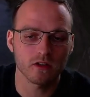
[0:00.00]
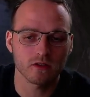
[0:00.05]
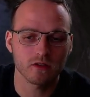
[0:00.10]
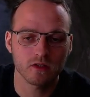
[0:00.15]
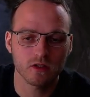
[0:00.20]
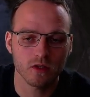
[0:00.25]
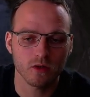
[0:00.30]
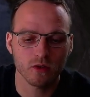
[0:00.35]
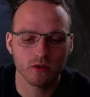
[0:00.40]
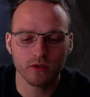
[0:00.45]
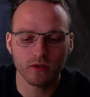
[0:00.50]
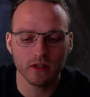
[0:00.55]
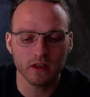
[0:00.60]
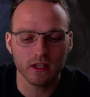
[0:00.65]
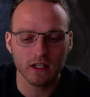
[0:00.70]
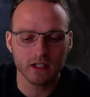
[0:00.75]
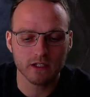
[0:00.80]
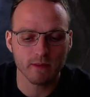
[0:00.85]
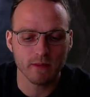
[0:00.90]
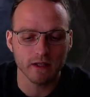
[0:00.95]
two or three
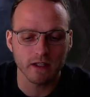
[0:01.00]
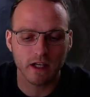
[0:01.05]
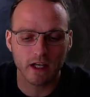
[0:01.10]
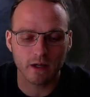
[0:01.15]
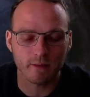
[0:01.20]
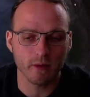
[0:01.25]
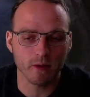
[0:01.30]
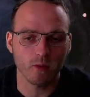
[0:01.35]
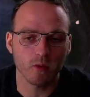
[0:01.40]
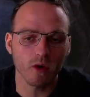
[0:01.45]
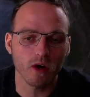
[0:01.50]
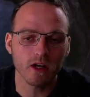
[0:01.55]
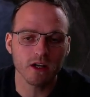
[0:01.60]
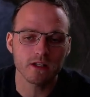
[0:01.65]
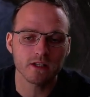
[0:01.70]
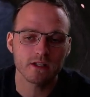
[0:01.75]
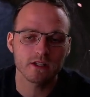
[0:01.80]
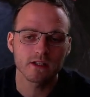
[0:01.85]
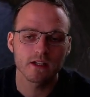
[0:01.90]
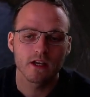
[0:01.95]
things might light up at
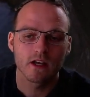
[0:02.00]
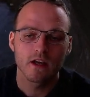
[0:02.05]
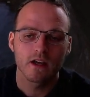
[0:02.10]
once,